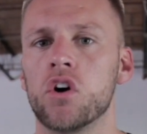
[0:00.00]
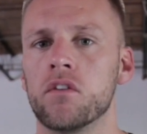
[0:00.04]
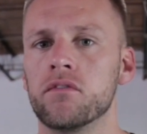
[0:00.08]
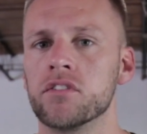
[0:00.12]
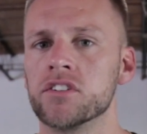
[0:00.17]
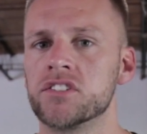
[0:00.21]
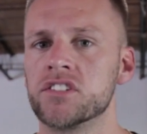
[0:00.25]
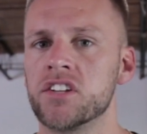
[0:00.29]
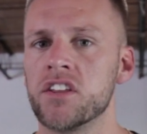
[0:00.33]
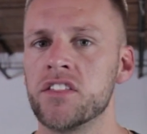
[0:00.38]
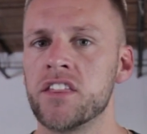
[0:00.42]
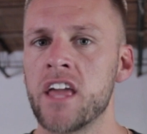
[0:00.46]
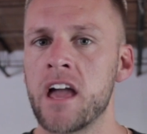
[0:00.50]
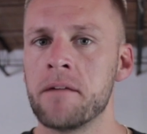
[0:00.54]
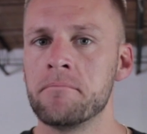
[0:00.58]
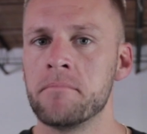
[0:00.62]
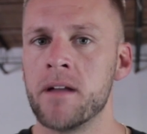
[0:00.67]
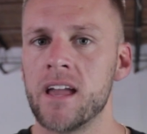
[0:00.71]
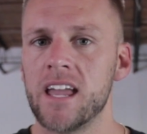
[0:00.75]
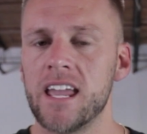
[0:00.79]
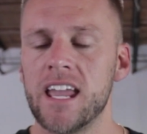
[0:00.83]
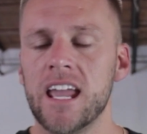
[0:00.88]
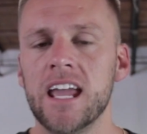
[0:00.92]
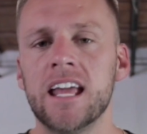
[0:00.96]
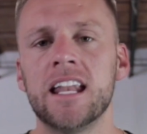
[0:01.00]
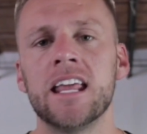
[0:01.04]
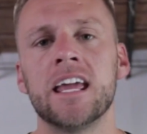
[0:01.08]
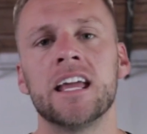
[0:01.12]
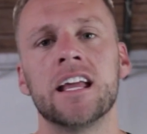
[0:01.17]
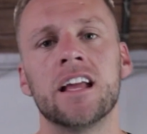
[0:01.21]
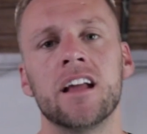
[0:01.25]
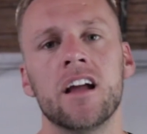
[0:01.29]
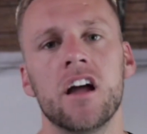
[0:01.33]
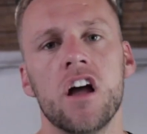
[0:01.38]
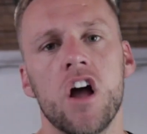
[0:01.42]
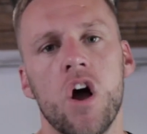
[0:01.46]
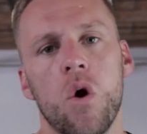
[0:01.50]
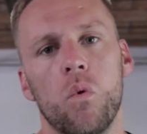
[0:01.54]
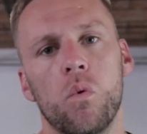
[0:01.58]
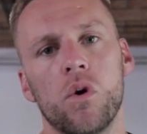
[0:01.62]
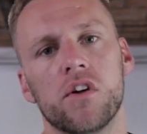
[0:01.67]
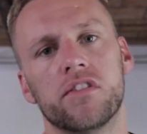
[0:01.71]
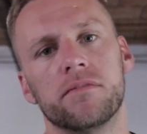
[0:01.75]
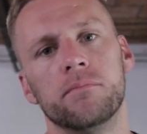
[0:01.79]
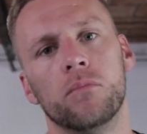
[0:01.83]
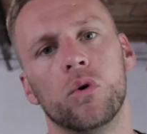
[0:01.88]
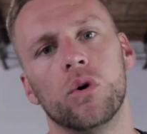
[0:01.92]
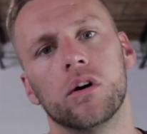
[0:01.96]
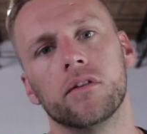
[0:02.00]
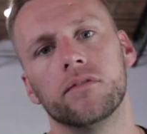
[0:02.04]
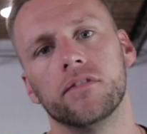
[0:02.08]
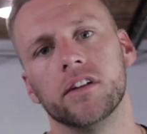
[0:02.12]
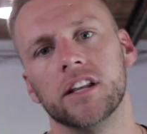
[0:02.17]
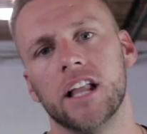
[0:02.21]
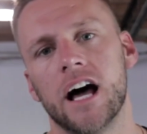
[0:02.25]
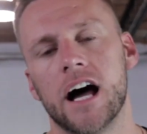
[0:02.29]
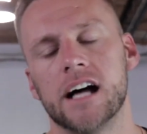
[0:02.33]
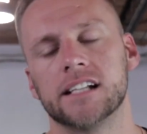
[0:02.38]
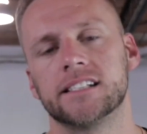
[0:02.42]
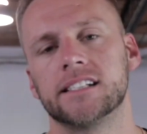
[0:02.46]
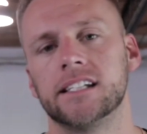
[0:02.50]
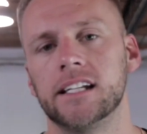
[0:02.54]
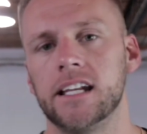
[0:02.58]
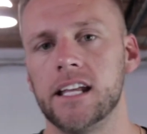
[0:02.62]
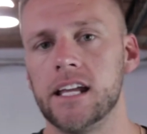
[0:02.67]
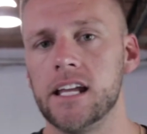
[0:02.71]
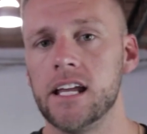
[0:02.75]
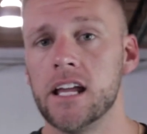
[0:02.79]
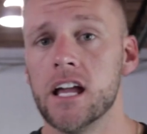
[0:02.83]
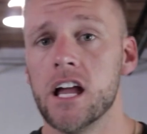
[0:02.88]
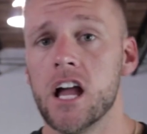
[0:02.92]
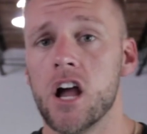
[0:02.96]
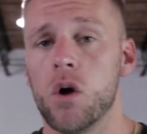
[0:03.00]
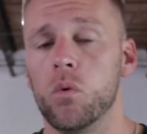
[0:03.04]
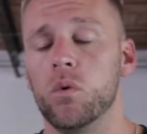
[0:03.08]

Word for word: over to them hitting with more velocity,